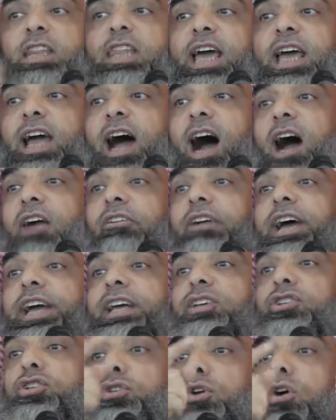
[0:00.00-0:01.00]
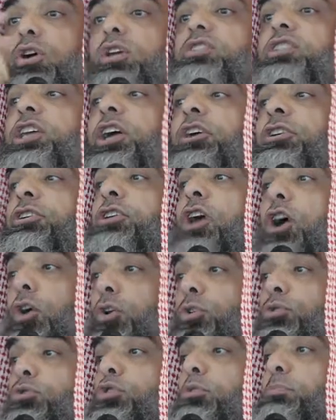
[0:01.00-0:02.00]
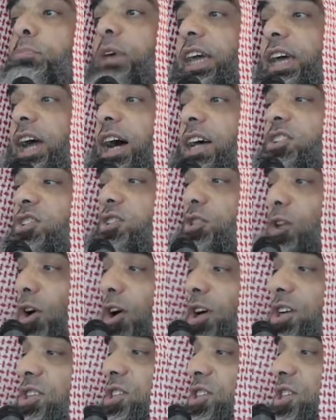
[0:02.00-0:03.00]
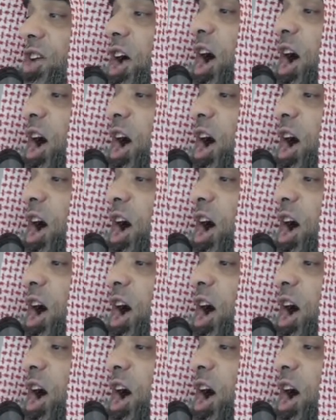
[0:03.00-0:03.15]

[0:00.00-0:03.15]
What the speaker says: They are a source, they're known to be a source